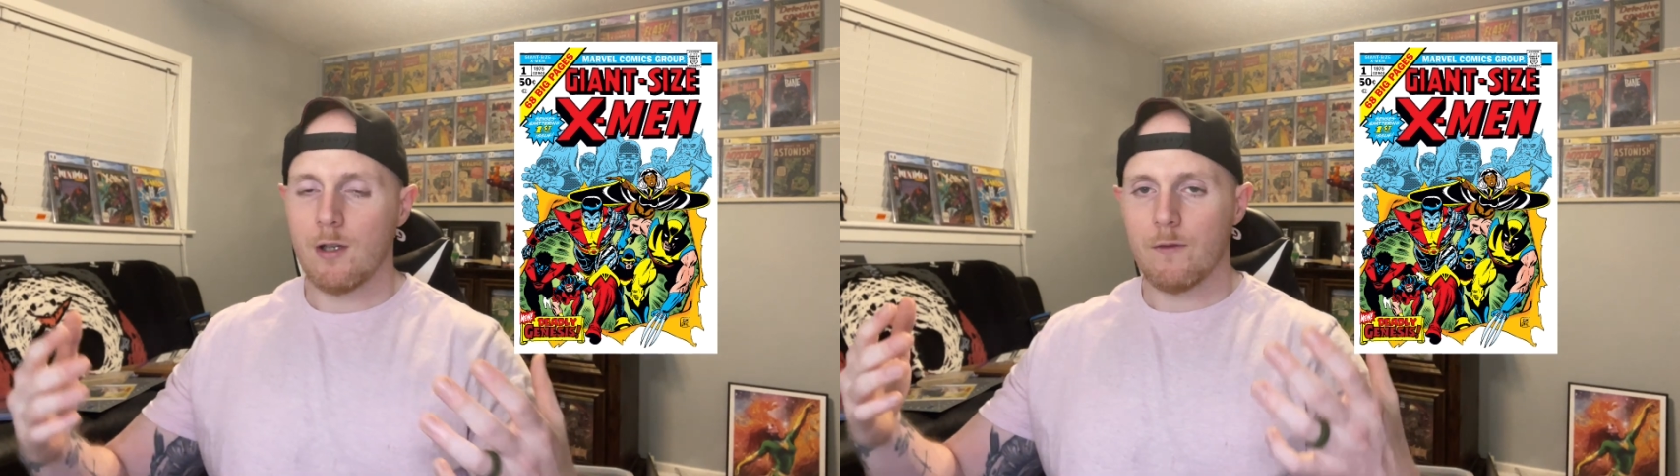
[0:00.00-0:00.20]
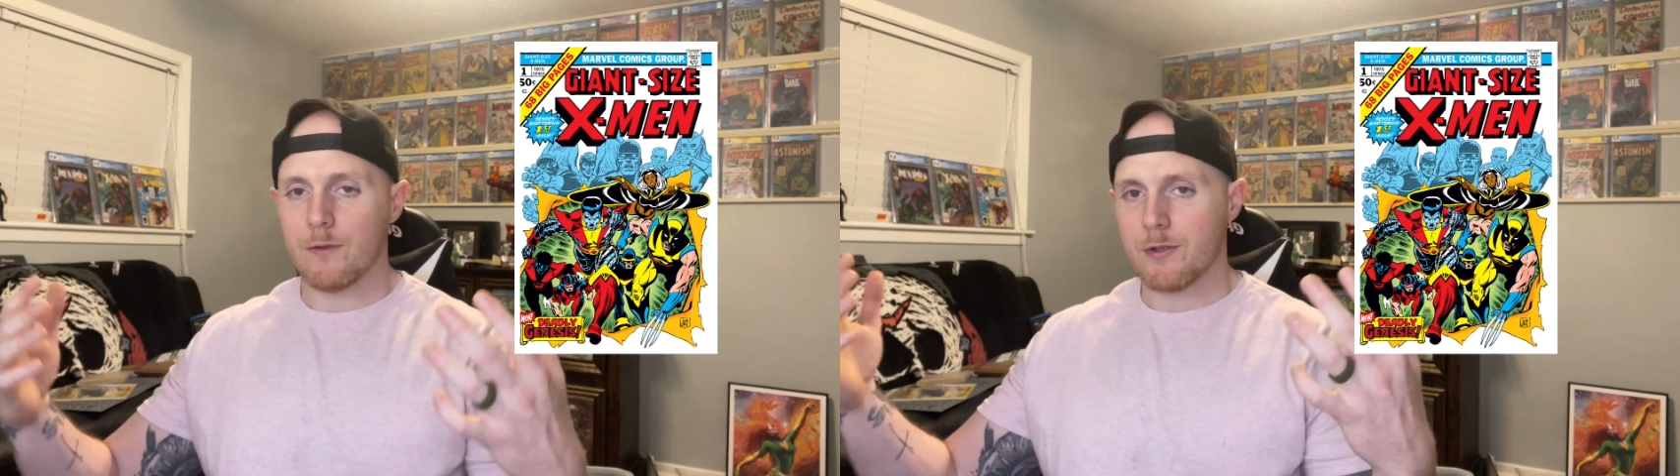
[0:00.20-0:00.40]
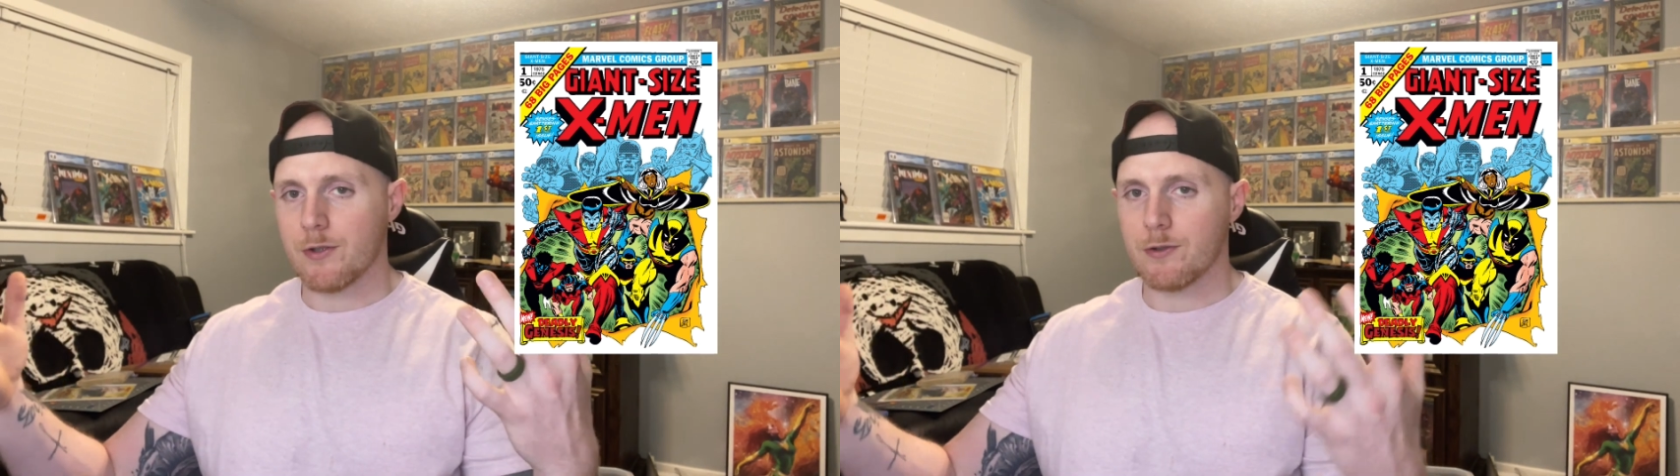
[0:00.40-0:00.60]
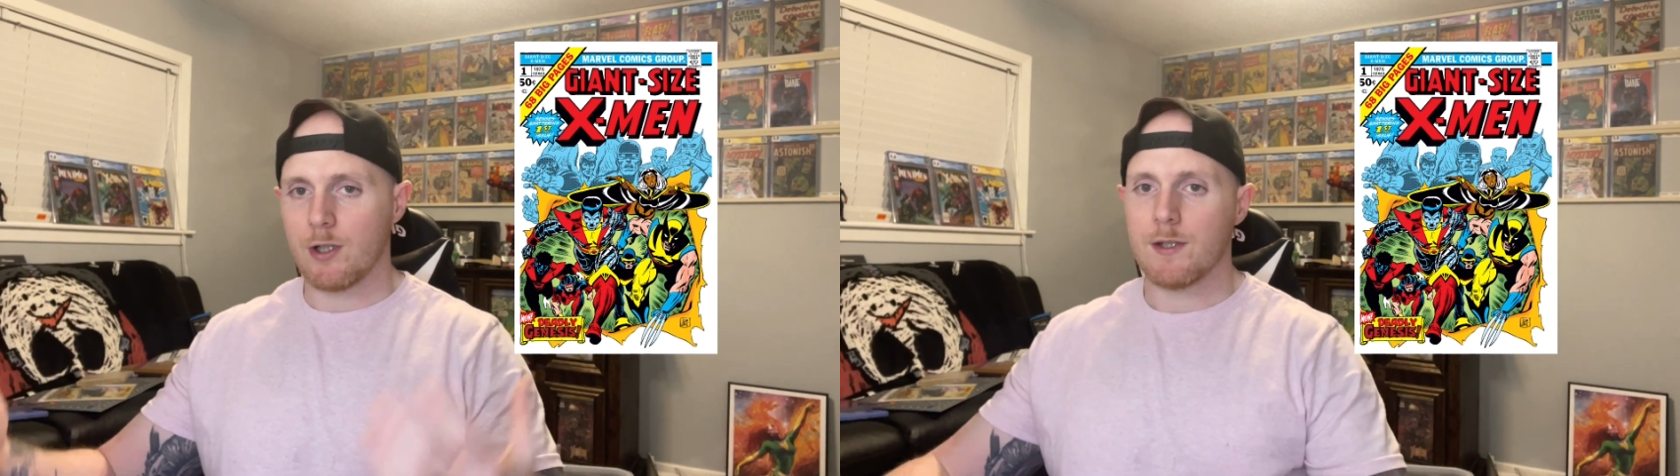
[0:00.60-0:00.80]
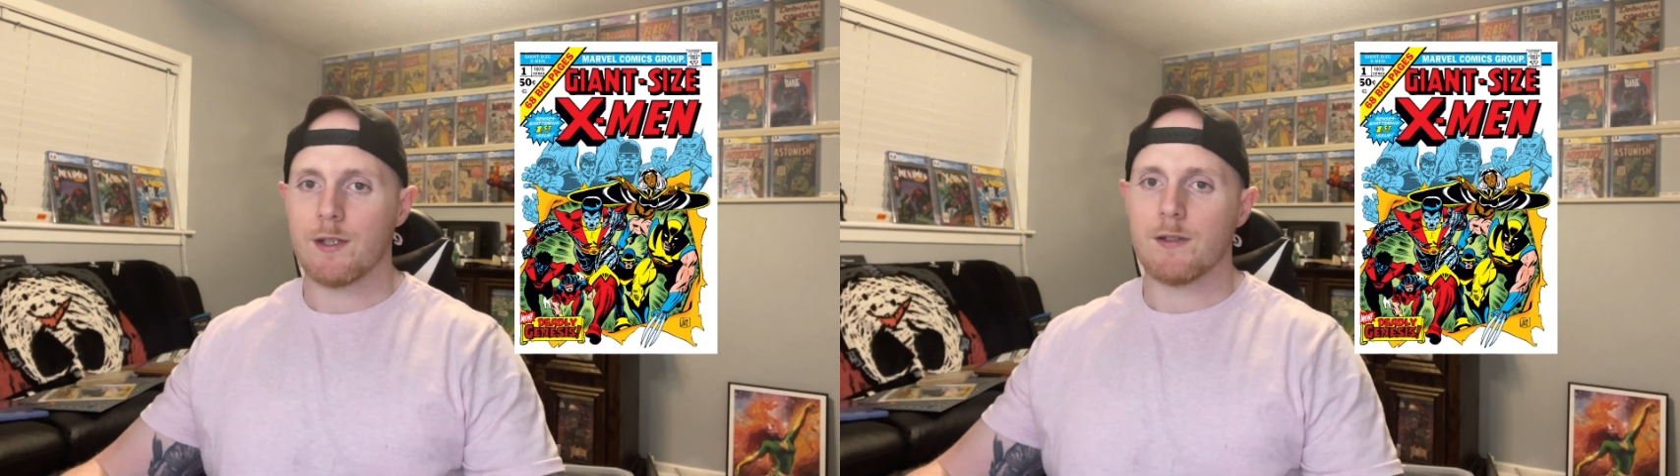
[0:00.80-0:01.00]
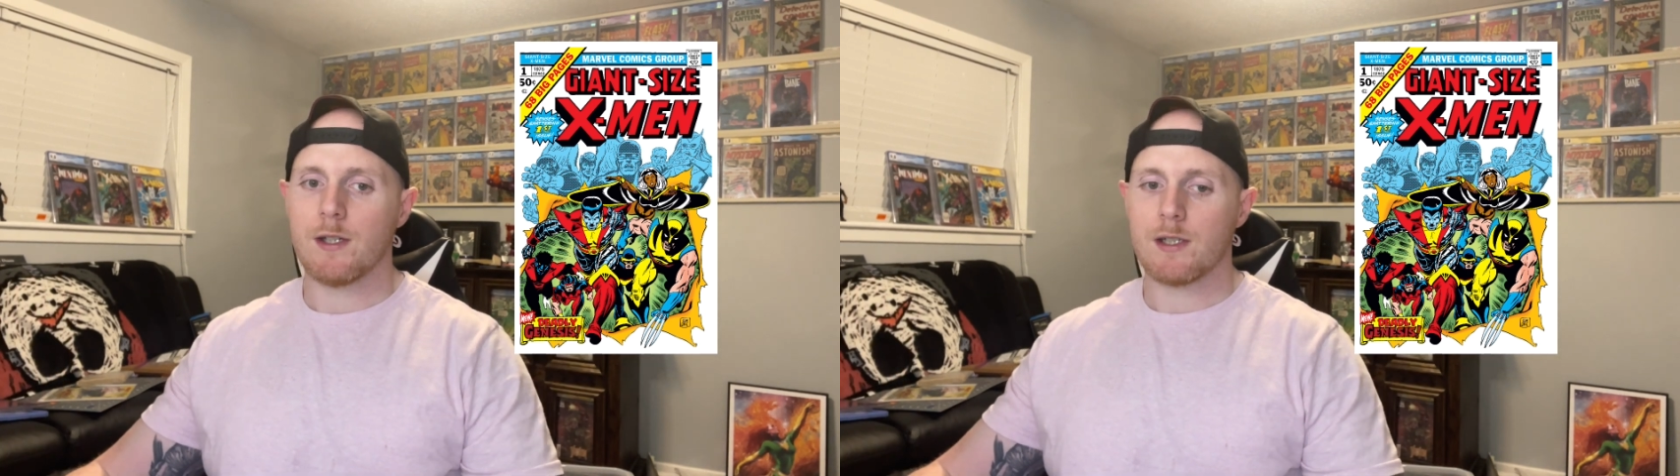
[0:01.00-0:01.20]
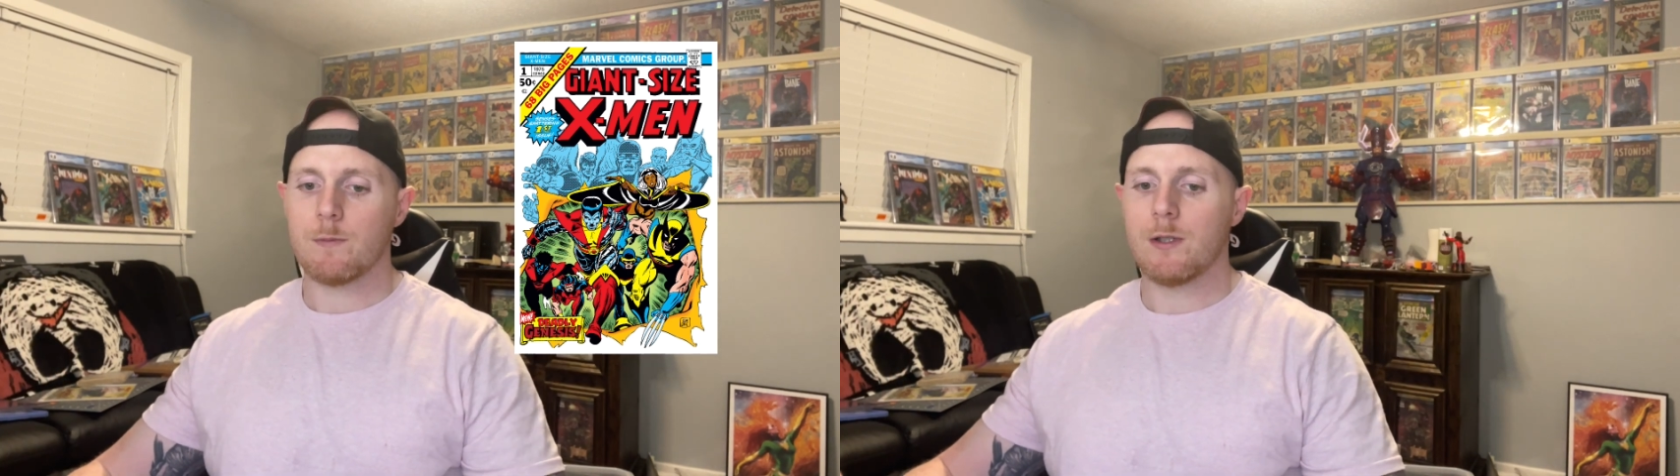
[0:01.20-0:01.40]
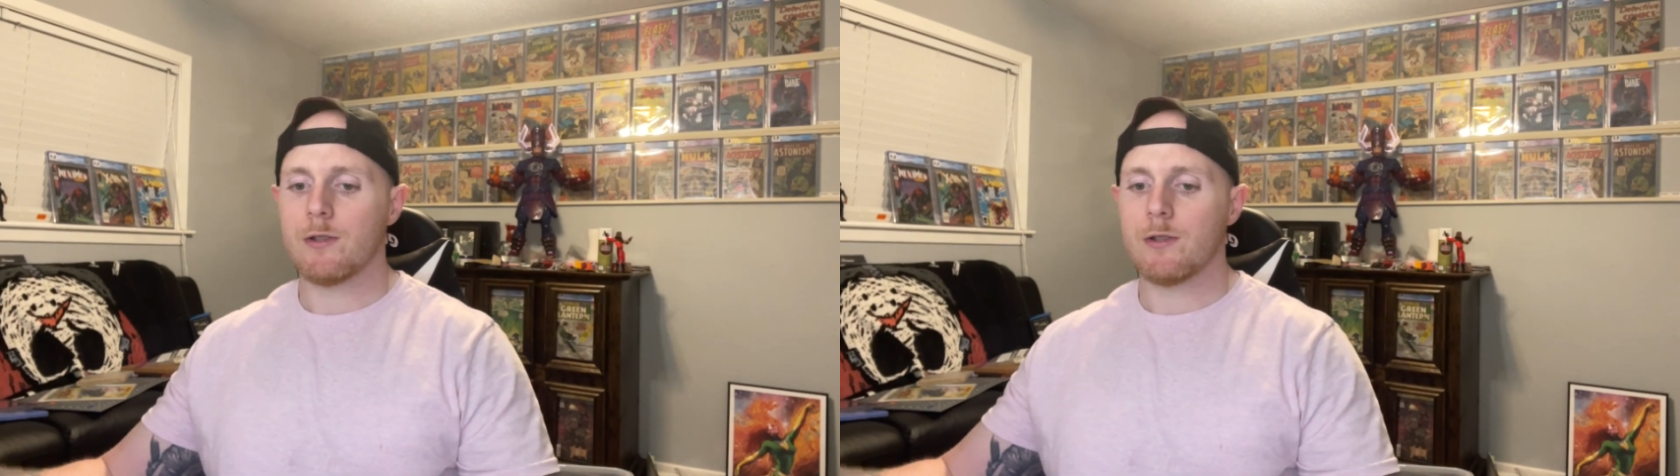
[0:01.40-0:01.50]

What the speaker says: versus Giant Size X-Men,